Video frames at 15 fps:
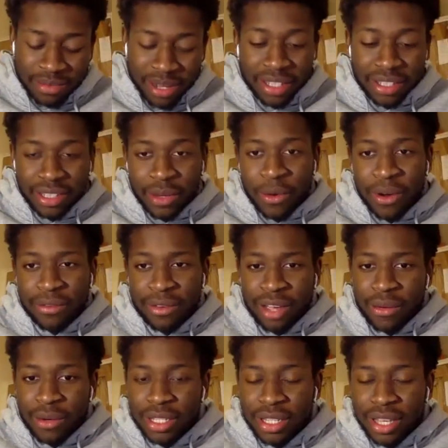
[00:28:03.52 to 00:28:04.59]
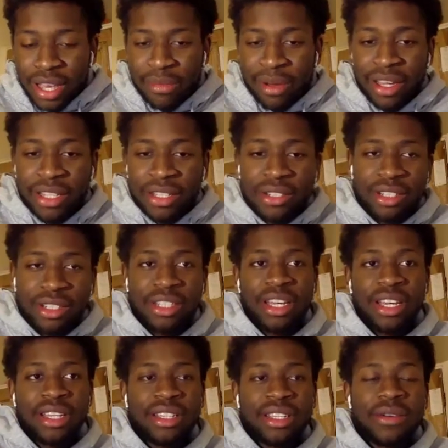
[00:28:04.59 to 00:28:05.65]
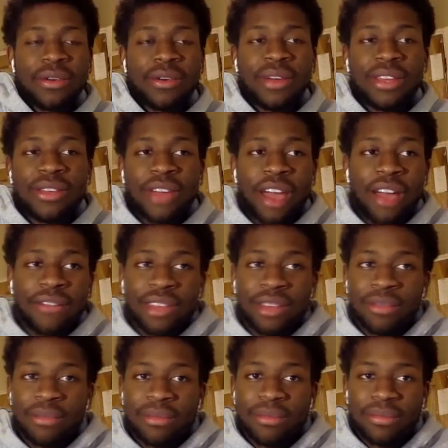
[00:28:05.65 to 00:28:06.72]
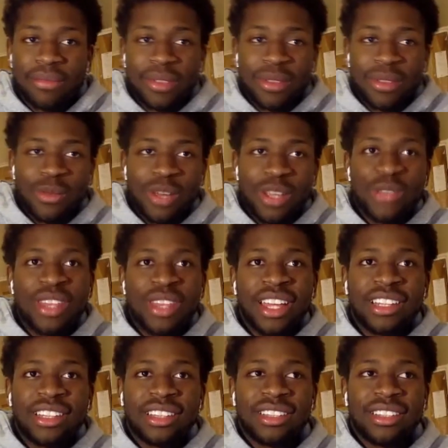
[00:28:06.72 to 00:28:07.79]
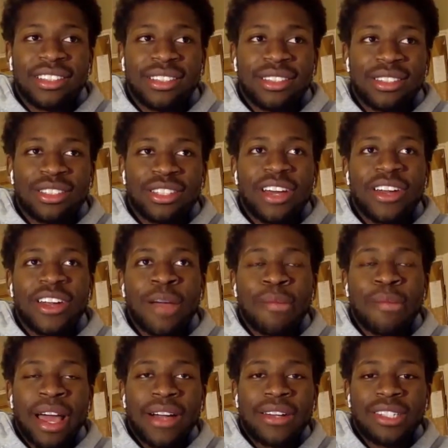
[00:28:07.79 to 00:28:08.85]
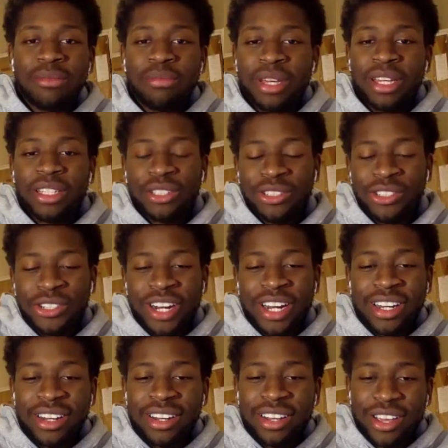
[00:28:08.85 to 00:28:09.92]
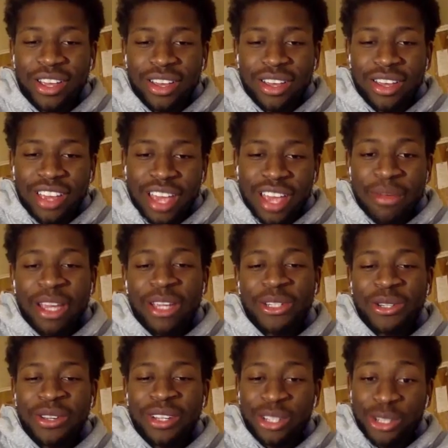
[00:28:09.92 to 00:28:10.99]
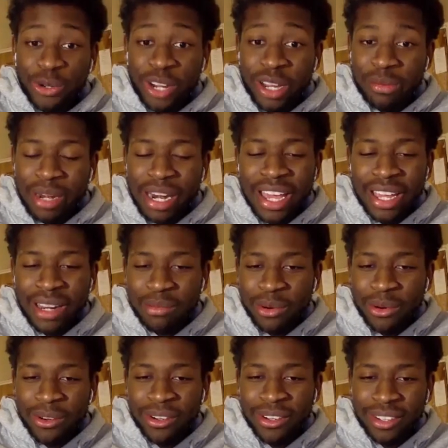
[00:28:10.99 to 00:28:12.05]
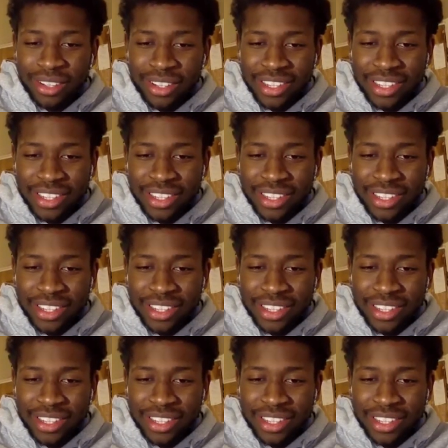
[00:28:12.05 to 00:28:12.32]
but the one thing I would say about injuries is that when you have them, when you then start going back out on the pitch and training, it makes you enjoy playing more.